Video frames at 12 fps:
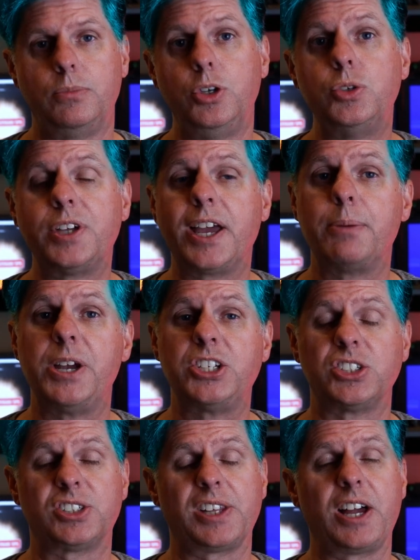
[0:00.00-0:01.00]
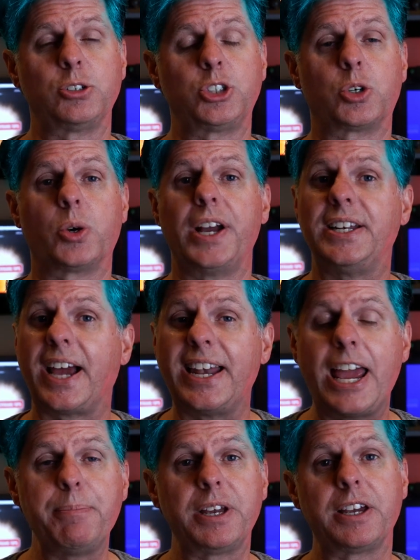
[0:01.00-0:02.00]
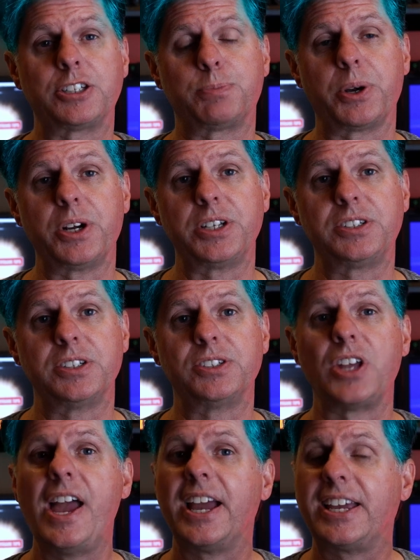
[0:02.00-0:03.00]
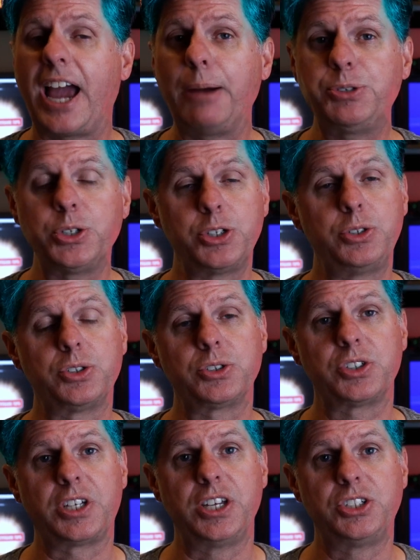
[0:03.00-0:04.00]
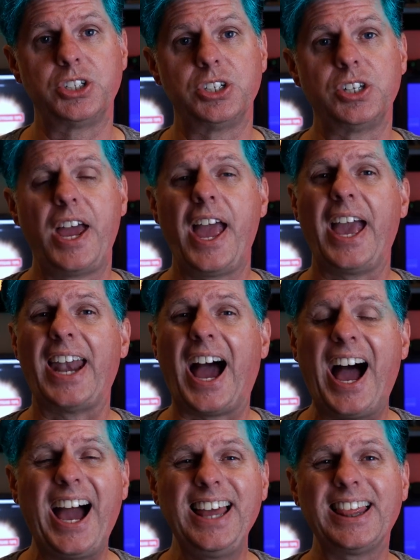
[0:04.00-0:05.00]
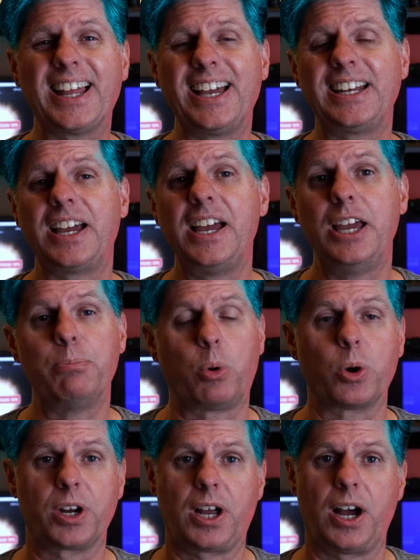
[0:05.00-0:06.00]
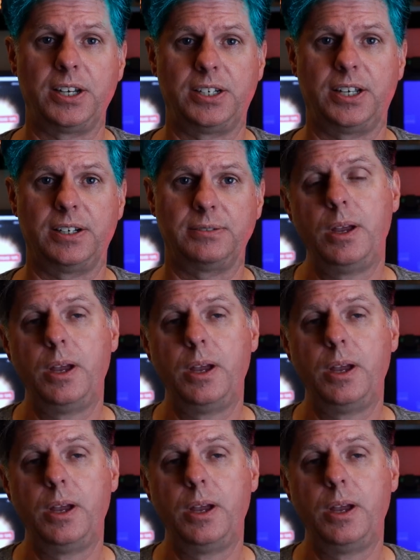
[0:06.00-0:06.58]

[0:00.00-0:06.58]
Using animations allows us to create dynamic experiences, capture users' attention, and highlight important content.